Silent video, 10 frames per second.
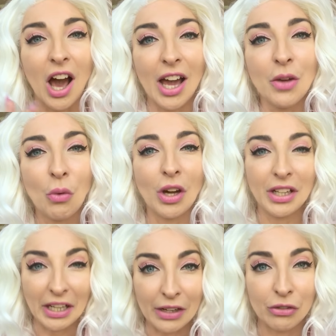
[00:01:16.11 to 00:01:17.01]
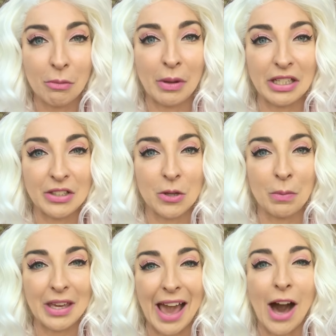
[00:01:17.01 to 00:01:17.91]
I want everybody to
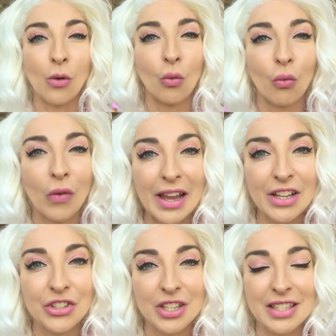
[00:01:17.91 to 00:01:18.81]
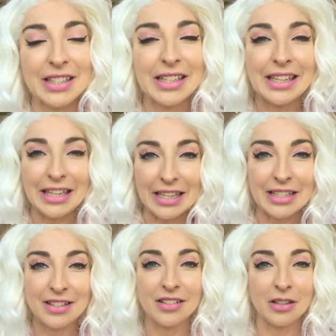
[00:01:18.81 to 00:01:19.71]
be outrageously
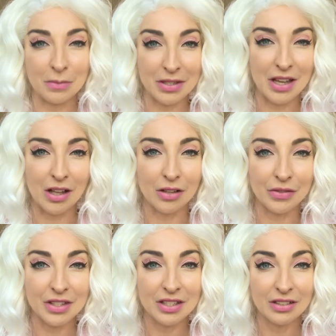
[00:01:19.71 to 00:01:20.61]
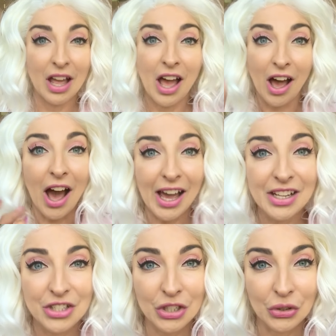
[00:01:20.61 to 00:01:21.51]
into themselves.
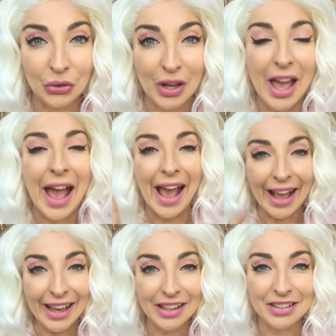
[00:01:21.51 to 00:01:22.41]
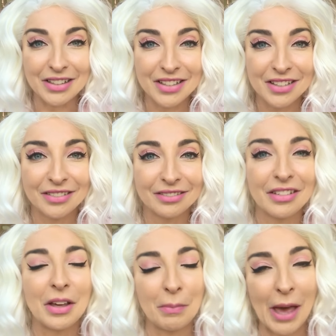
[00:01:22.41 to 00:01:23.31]
I do. And
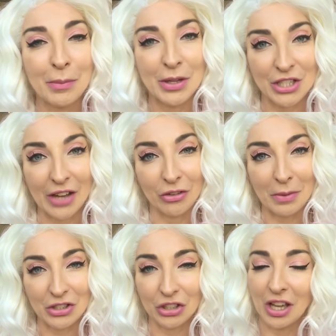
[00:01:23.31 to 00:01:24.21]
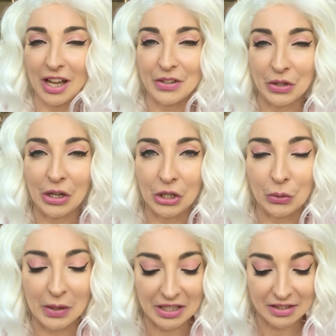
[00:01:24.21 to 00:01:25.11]
bad bitch affirmation cards are a
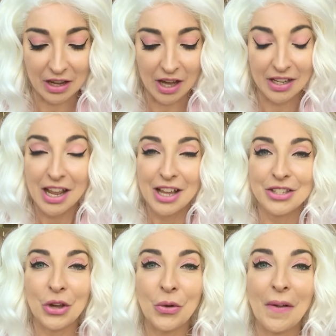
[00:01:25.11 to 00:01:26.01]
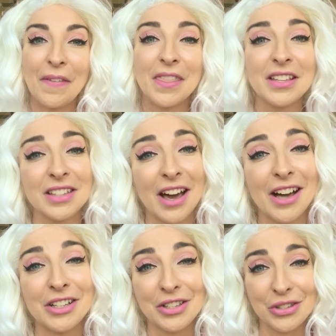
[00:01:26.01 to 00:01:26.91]
good way to start. So this
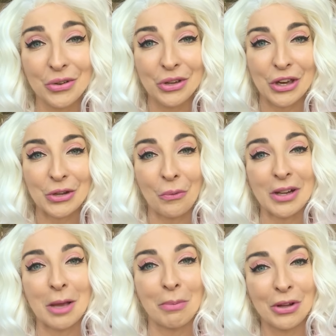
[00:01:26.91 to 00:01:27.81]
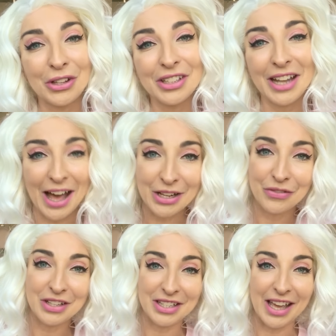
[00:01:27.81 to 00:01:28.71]
card is so good. When I pulled it out
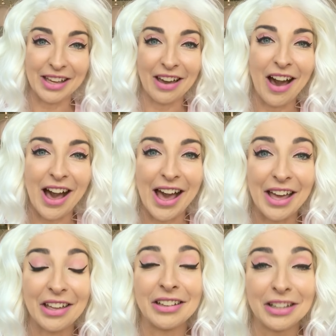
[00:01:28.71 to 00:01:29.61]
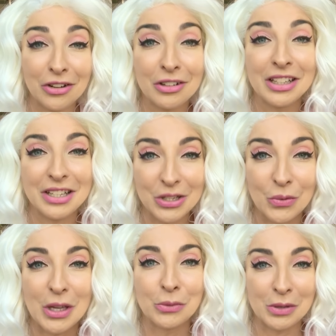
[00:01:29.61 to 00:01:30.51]
of the deck, I literally
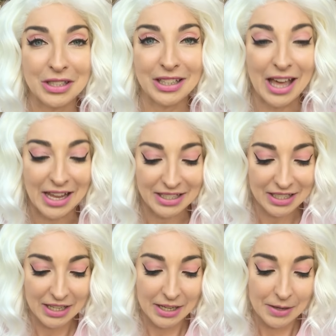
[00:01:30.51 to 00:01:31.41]
squealed with delight.